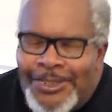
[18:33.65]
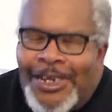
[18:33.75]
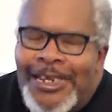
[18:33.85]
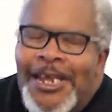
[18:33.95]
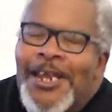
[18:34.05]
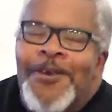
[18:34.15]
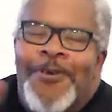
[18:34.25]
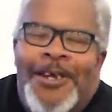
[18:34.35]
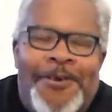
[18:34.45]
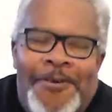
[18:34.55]
I can't,
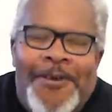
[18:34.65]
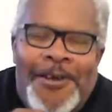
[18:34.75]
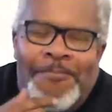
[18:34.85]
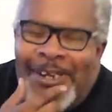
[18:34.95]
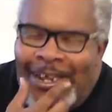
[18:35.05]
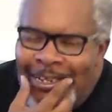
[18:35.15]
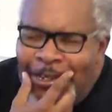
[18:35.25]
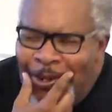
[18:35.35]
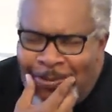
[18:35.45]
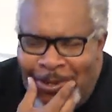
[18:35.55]
anyway, but
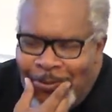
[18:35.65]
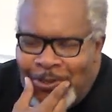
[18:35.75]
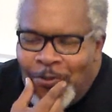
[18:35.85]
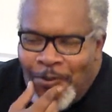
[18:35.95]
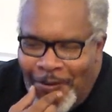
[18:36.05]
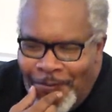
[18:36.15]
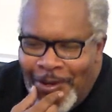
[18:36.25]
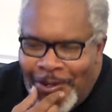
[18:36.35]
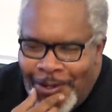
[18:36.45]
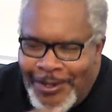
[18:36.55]
you know, it was a rough
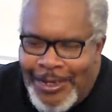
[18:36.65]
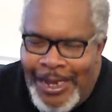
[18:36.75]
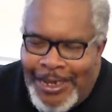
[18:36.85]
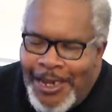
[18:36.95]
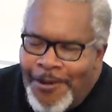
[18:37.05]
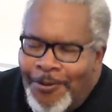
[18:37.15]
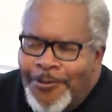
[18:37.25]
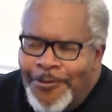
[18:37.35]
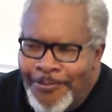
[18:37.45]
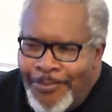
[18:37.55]
winter. I came
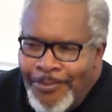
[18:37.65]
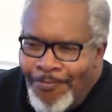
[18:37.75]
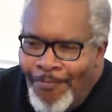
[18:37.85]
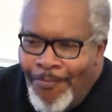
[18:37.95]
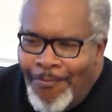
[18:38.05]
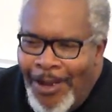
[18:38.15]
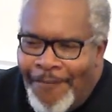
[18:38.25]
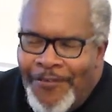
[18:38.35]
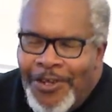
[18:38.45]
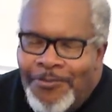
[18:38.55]
home,
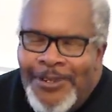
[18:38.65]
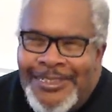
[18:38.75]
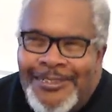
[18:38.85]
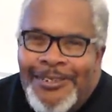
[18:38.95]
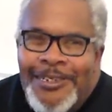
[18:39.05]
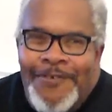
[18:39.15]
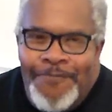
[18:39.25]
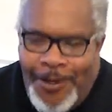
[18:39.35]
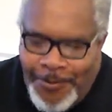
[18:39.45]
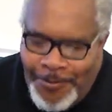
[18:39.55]
I found a place to
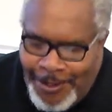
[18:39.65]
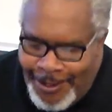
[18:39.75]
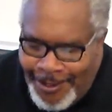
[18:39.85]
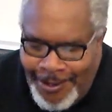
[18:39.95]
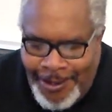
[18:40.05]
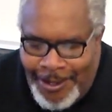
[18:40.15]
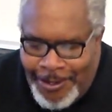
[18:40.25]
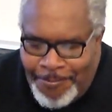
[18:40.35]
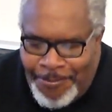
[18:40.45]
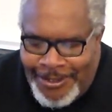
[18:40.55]
live, blah, blah, blah.
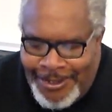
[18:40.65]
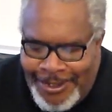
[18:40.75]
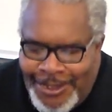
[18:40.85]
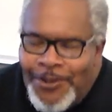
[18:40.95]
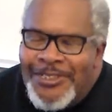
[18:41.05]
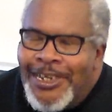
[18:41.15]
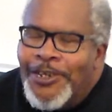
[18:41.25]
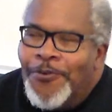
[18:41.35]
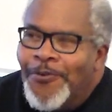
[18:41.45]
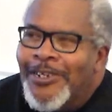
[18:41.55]
But, you know, it's
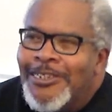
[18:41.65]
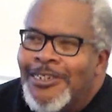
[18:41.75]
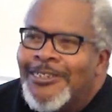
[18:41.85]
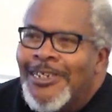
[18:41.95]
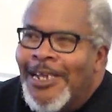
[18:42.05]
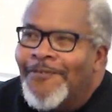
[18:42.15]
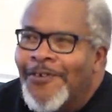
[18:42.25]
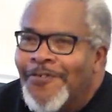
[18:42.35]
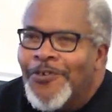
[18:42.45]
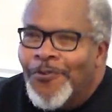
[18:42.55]
like you're readjusting. I've
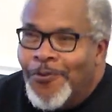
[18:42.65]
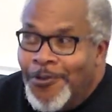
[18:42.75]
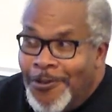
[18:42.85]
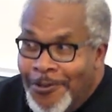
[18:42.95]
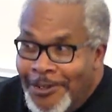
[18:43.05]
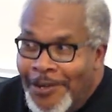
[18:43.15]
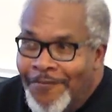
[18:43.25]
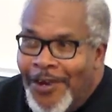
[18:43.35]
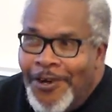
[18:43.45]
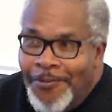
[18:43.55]
lived in a rural
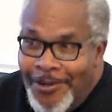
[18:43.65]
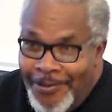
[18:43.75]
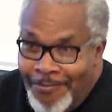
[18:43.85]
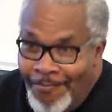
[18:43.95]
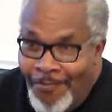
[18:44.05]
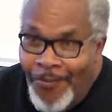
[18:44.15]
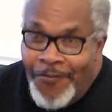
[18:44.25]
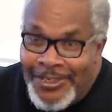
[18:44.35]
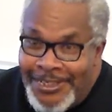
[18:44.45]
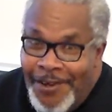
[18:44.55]
environment
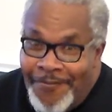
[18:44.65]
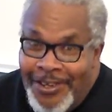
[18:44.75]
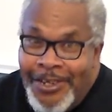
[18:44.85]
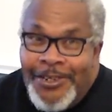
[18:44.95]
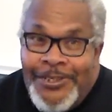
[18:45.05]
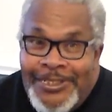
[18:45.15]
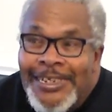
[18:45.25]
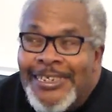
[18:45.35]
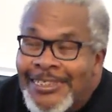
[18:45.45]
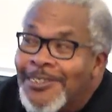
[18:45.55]
for 7 years,
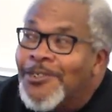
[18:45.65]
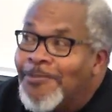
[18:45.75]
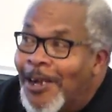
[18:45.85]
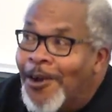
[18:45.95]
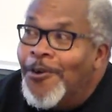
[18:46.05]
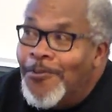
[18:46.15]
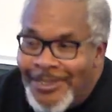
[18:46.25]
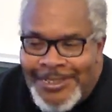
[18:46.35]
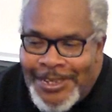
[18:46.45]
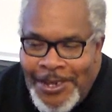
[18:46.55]
and it's still my home.